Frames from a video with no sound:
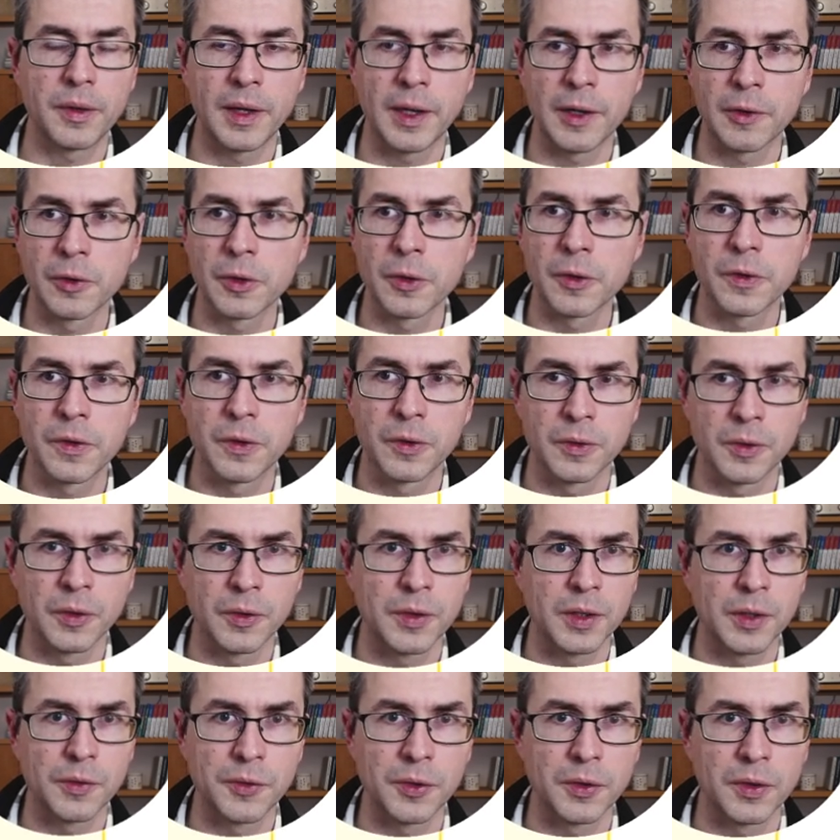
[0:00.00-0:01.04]
arrows. You
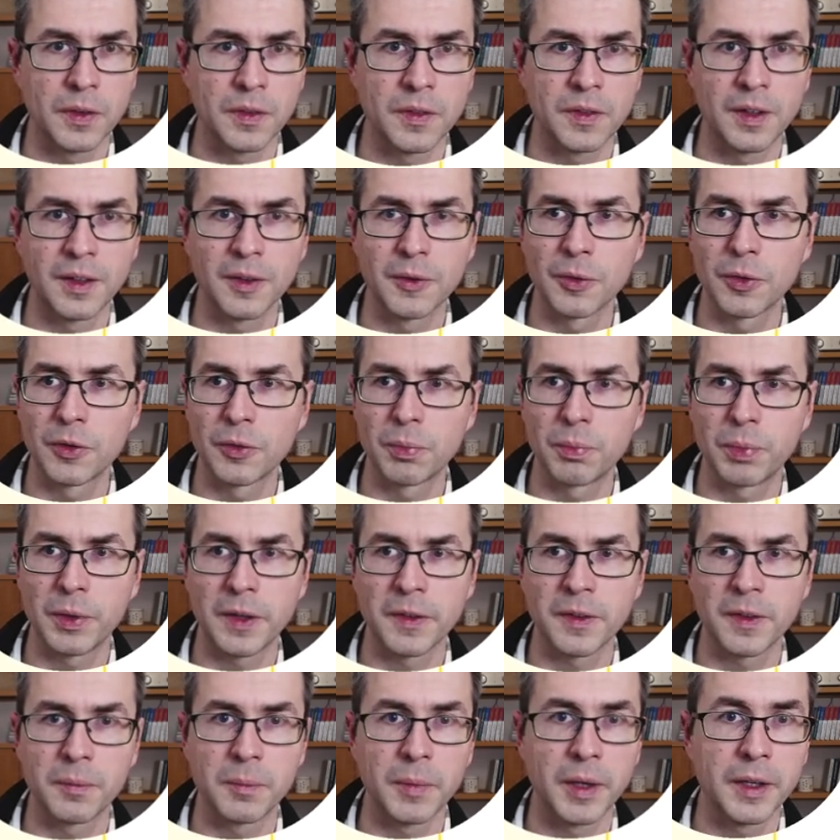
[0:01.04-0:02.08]
don't have to distinguish
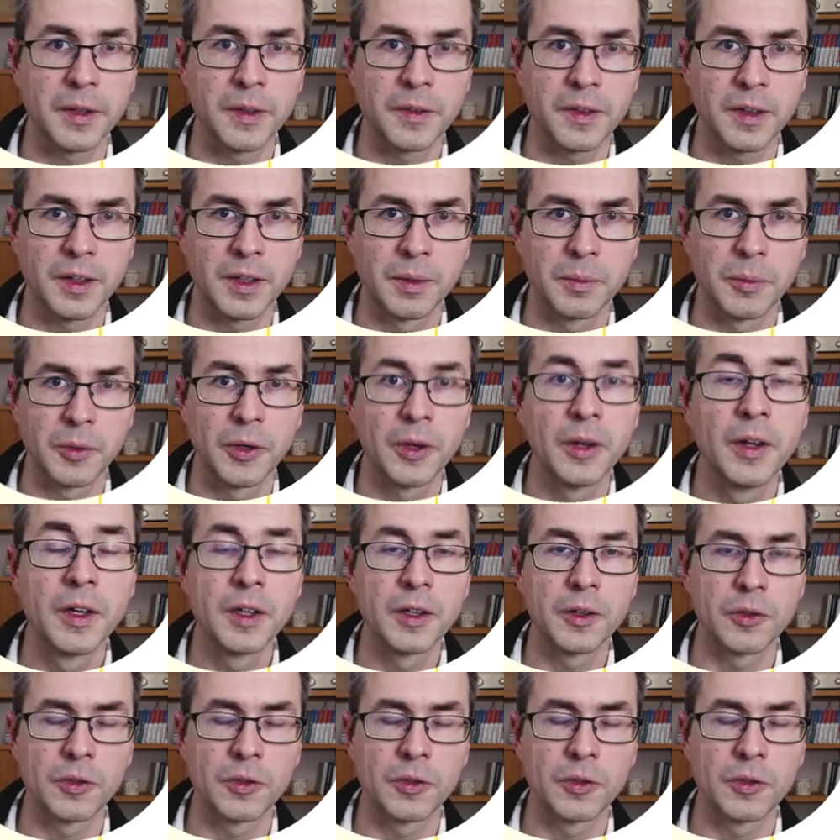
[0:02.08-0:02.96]
plus and minus anymore.